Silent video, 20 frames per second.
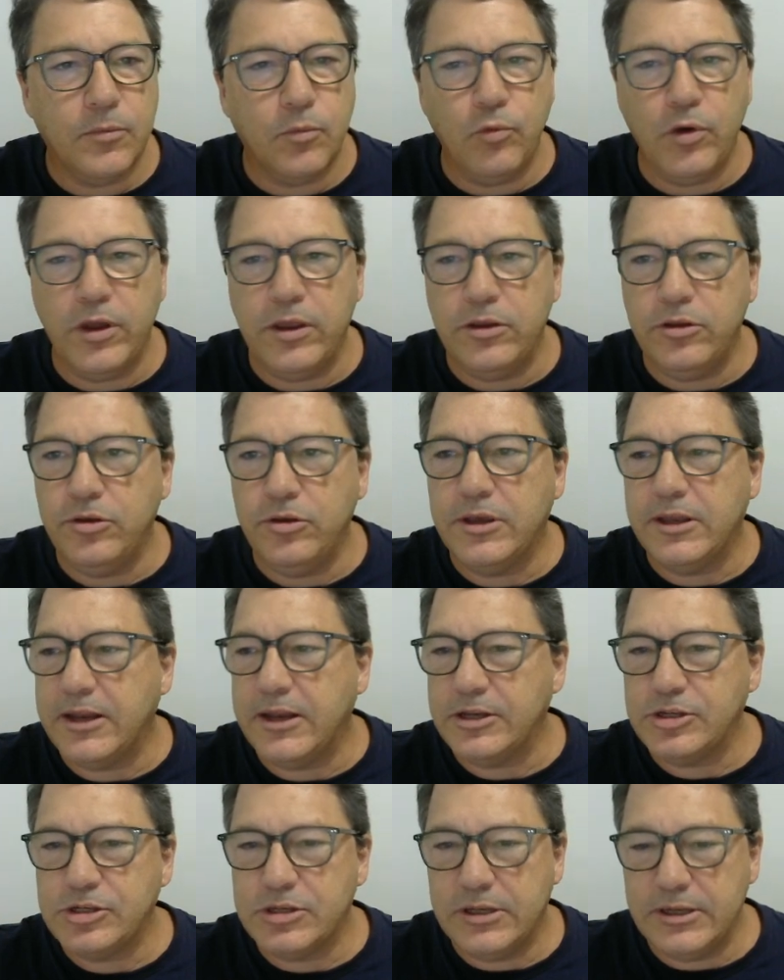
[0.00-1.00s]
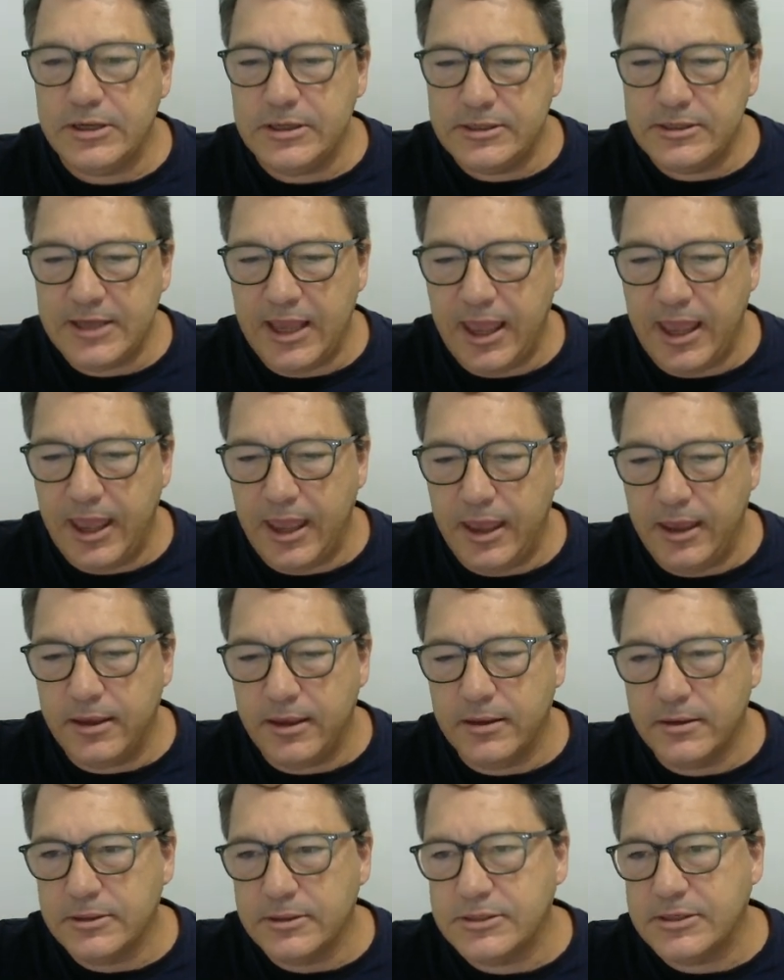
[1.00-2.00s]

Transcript: where you can actually tag